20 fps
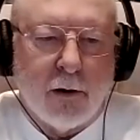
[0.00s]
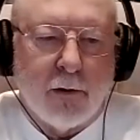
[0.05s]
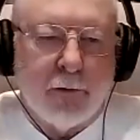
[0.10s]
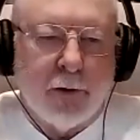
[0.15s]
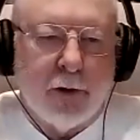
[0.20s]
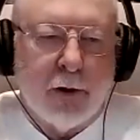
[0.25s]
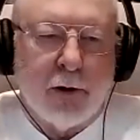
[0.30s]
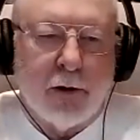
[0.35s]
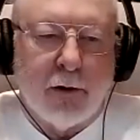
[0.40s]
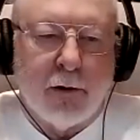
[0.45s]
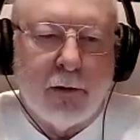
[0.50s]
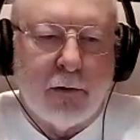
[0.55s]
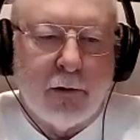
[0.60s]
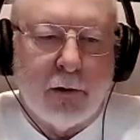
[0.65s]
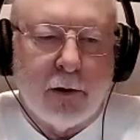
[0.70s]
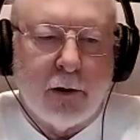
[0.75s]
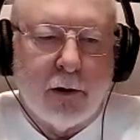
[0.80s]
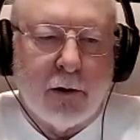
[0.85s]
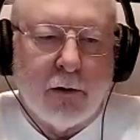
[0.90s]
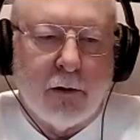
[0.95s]

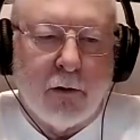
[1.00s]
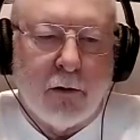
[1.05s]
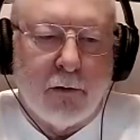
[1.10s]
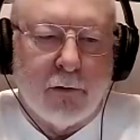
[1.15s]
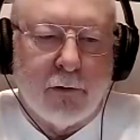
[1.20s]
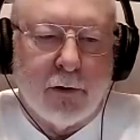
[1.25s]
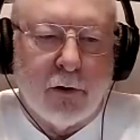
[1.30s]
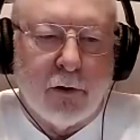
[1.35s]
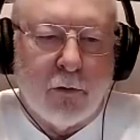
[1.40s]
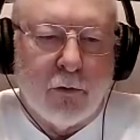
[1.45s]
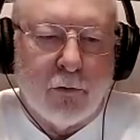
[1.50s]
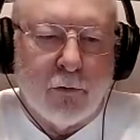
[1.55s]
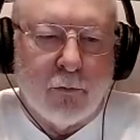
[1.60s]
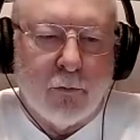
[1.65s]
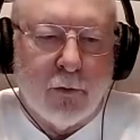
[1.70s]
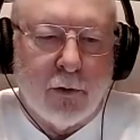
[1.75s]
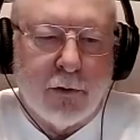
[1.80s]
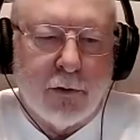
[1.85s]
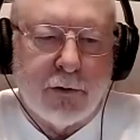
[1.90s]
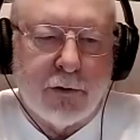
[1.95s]
the all the older
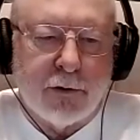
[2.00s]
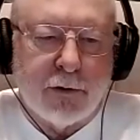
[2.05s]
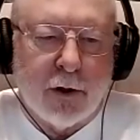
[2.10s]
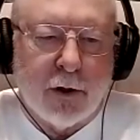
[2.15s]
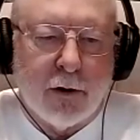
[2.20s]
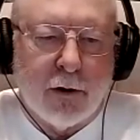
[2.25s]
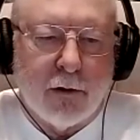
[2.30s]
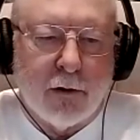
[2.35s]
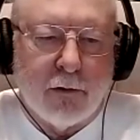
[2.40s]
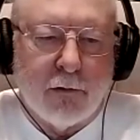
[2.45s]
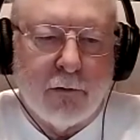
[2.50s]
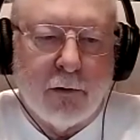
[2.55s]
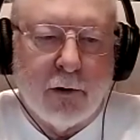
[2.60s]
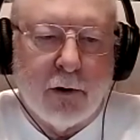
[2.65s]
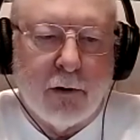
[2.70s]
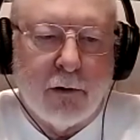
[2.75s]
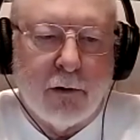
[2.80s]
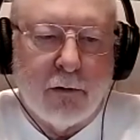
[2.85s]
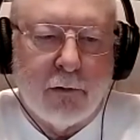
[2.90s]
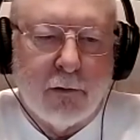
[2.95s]
ones
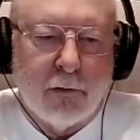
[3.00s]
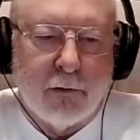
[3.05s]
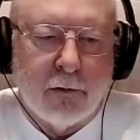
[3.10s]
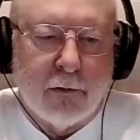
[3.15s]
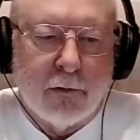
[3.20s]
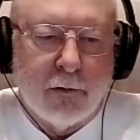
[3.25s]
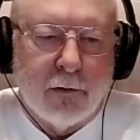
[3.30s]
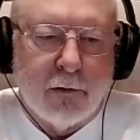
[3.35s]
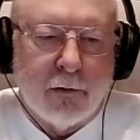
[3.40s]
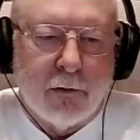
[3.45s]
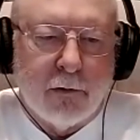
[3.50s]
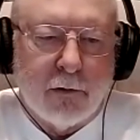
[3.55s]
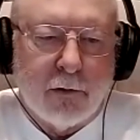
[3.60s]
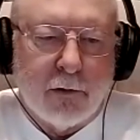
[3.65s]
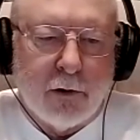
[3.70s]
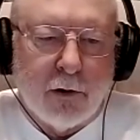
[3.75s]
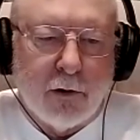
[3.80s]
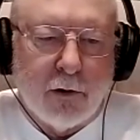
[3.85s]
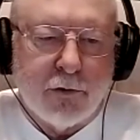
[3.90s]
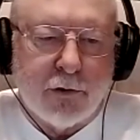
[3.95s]
are
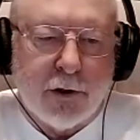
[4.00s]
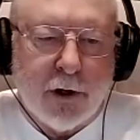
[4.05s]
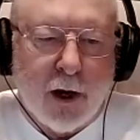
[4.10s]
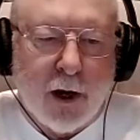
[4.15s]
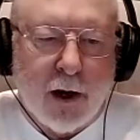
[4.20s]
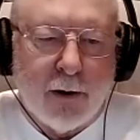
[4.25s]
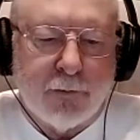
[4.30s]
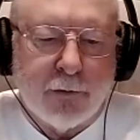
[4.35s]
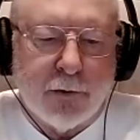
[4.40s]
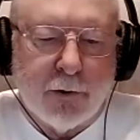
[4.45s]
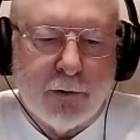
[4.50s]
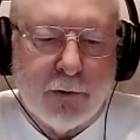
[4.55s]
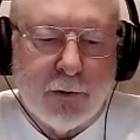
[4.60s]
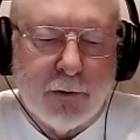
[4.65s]
closed captioned.